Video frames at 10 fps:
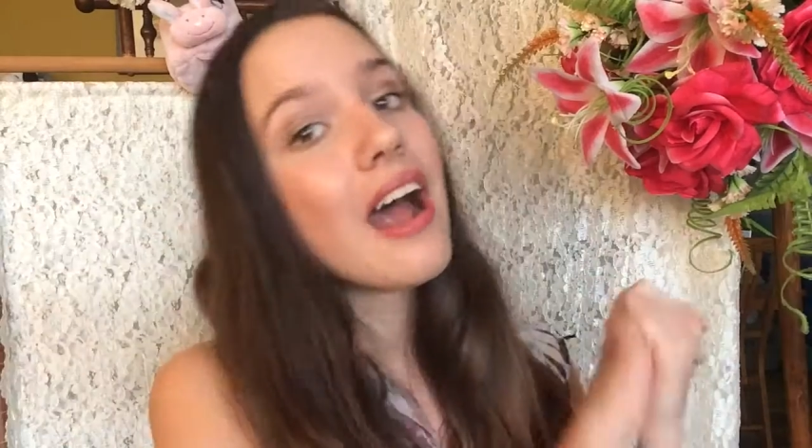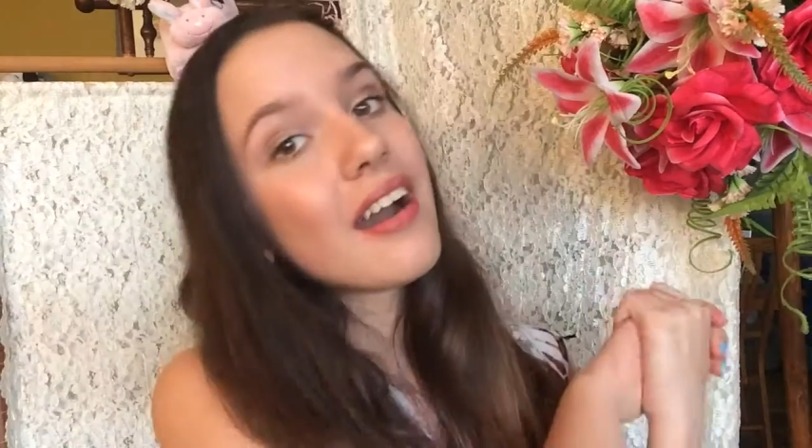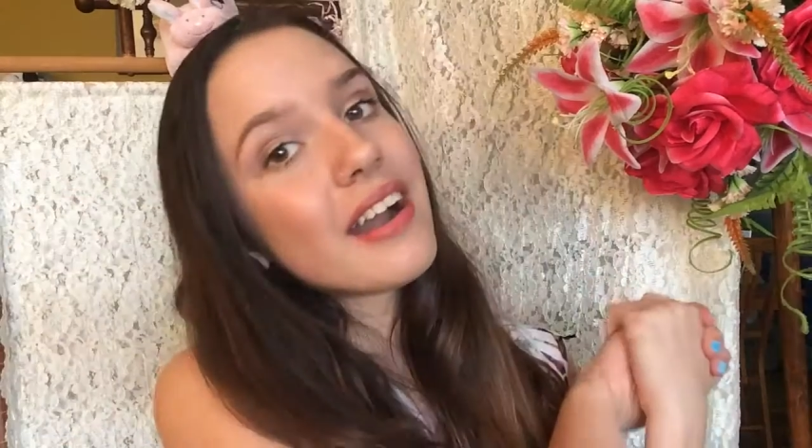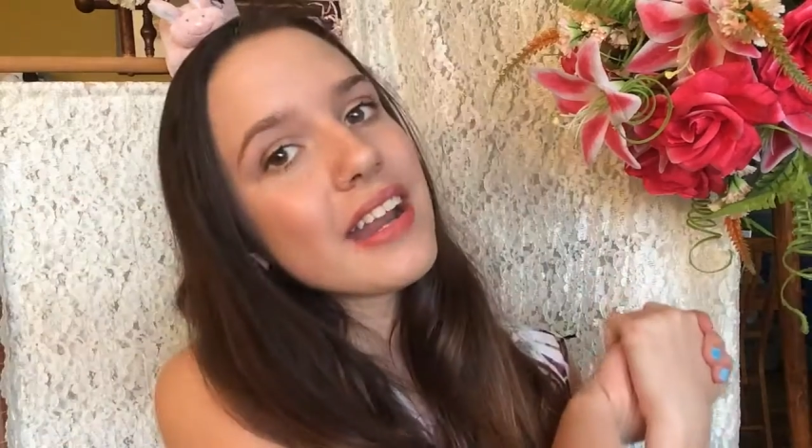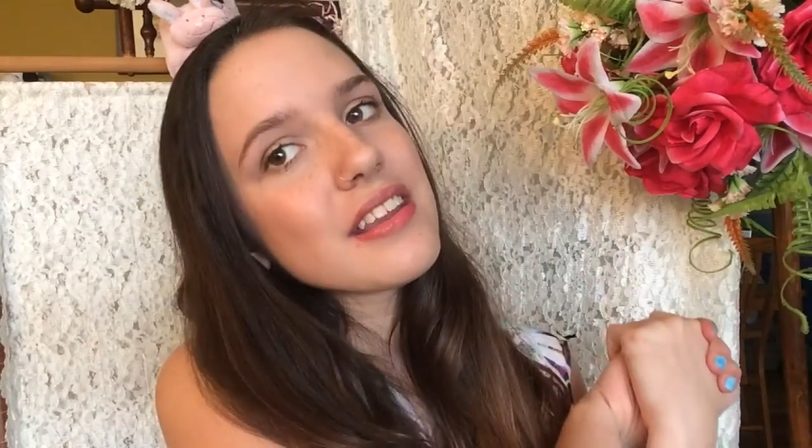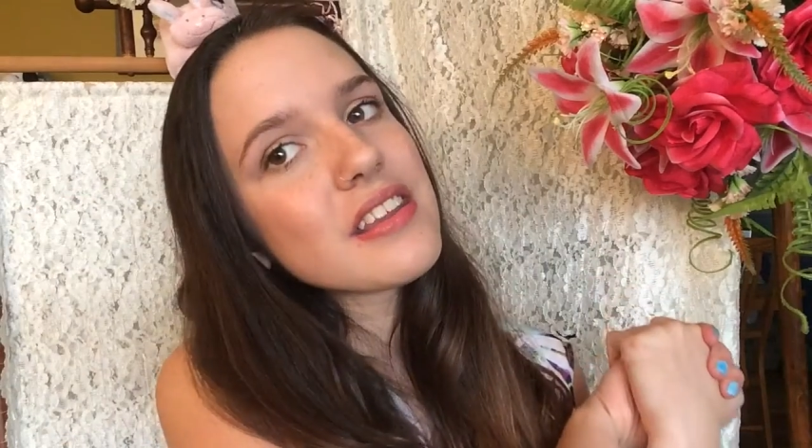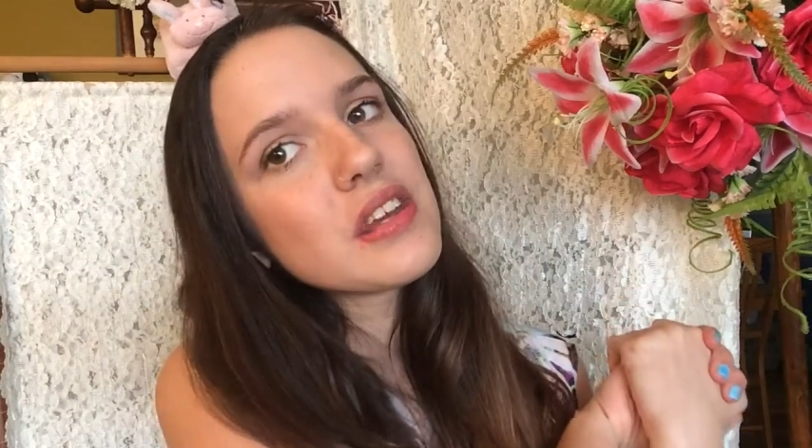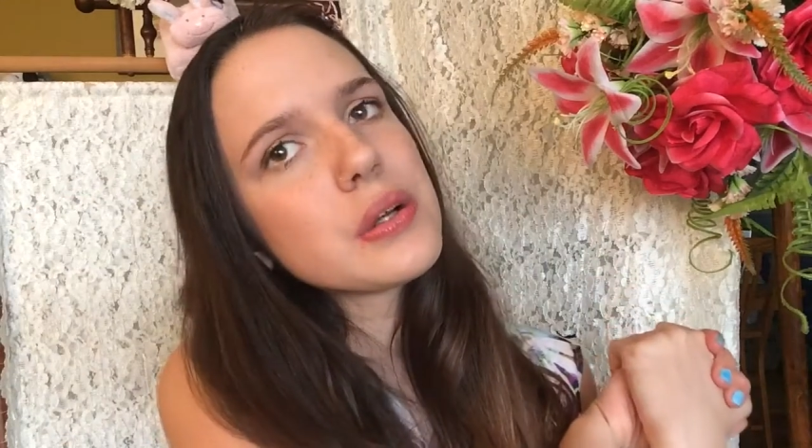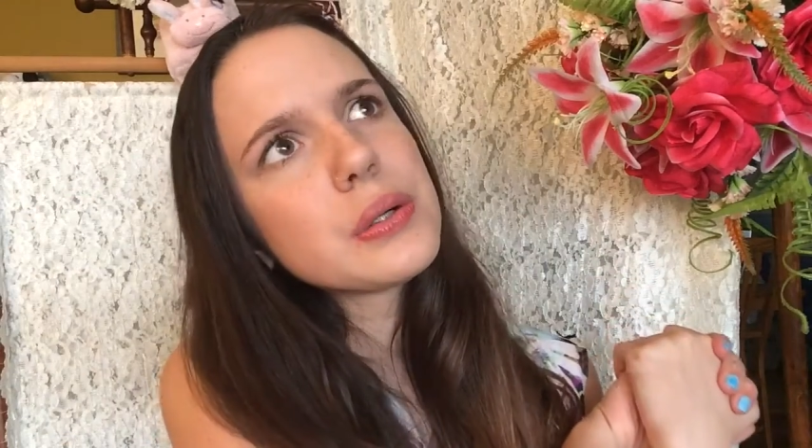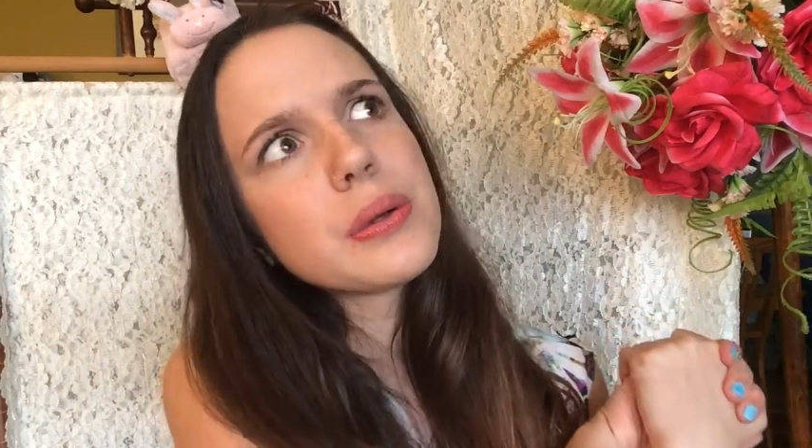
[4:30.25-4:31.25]
Alright,
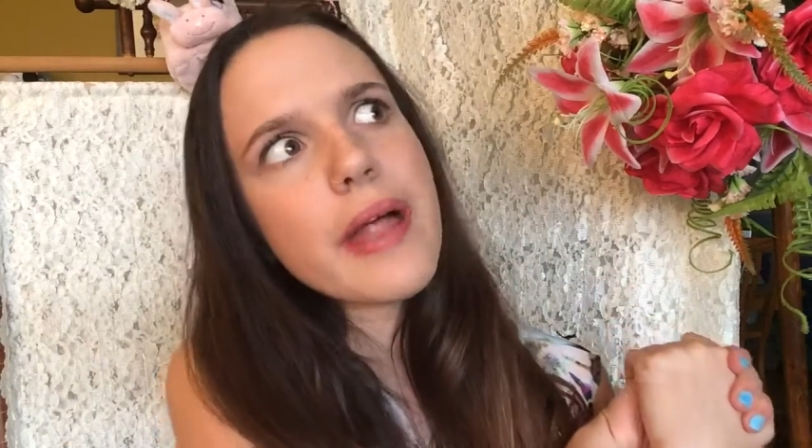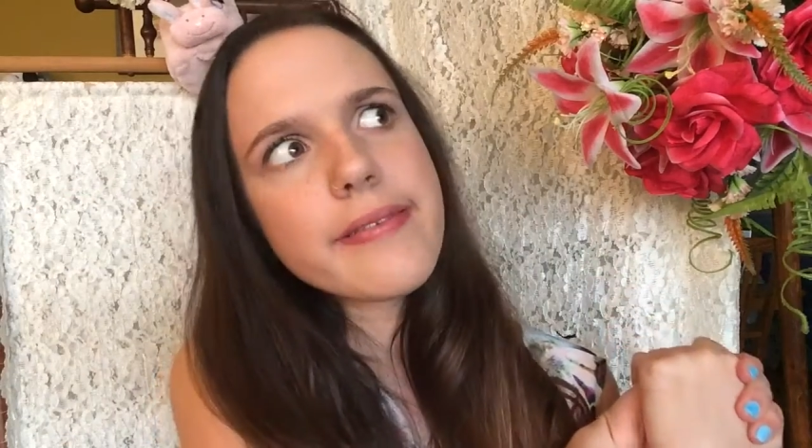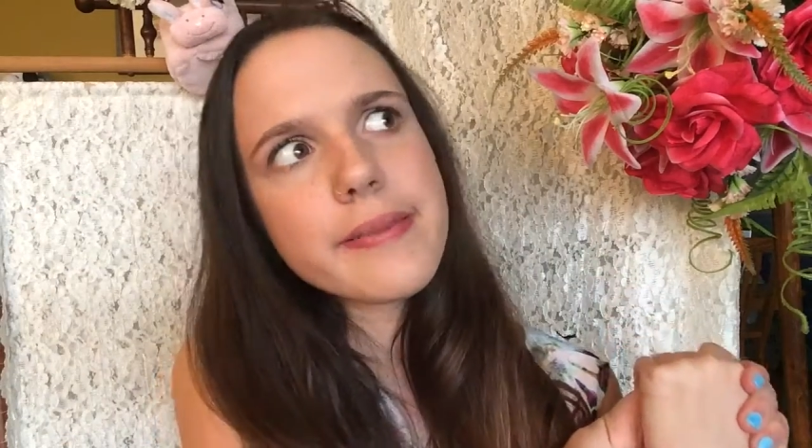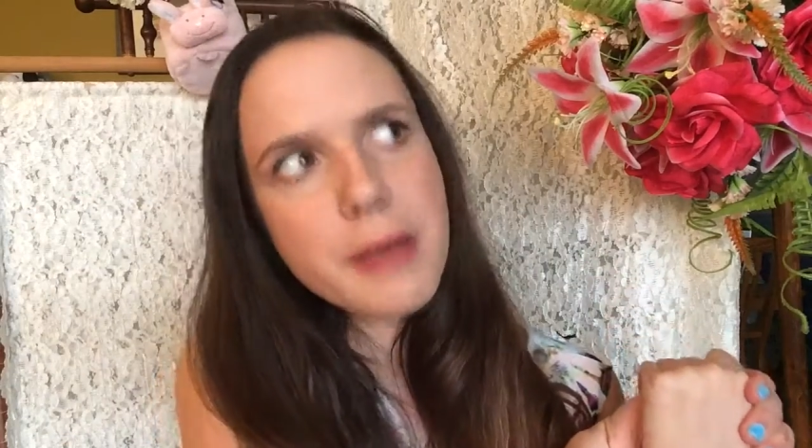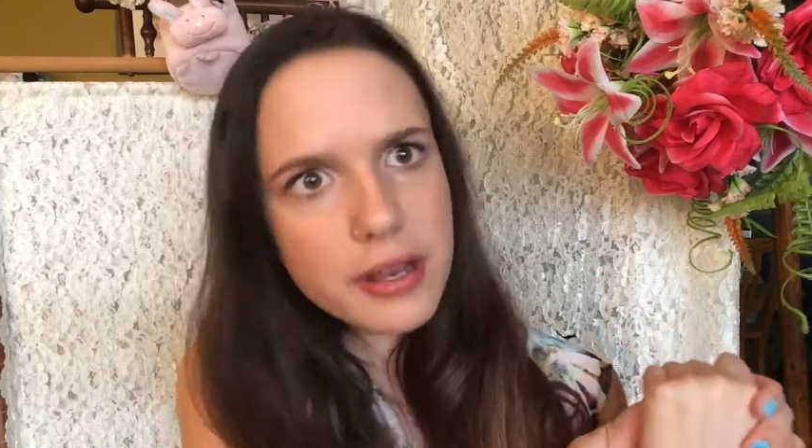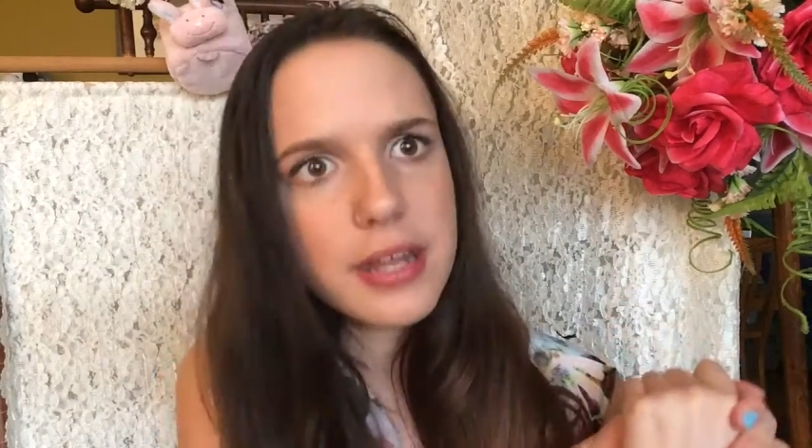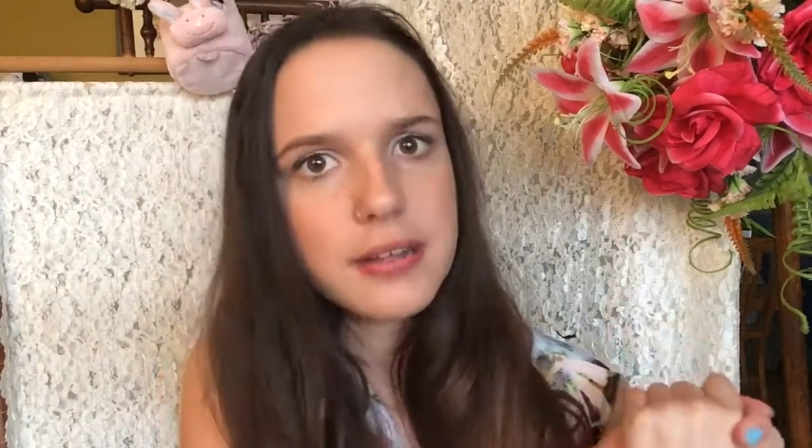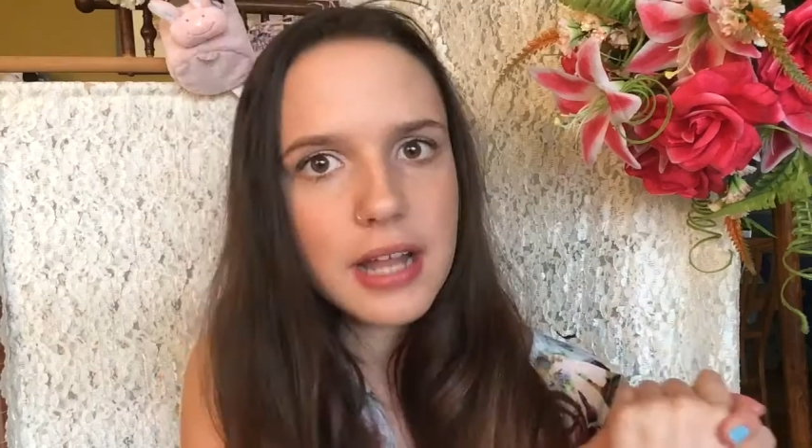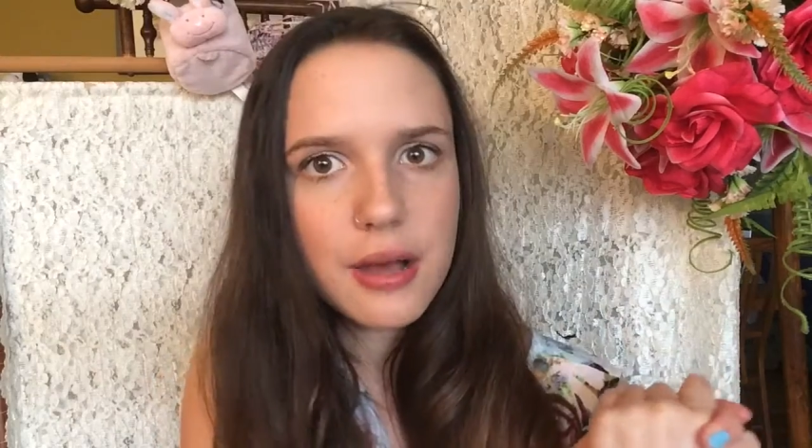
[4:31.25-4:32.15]
so that's about it.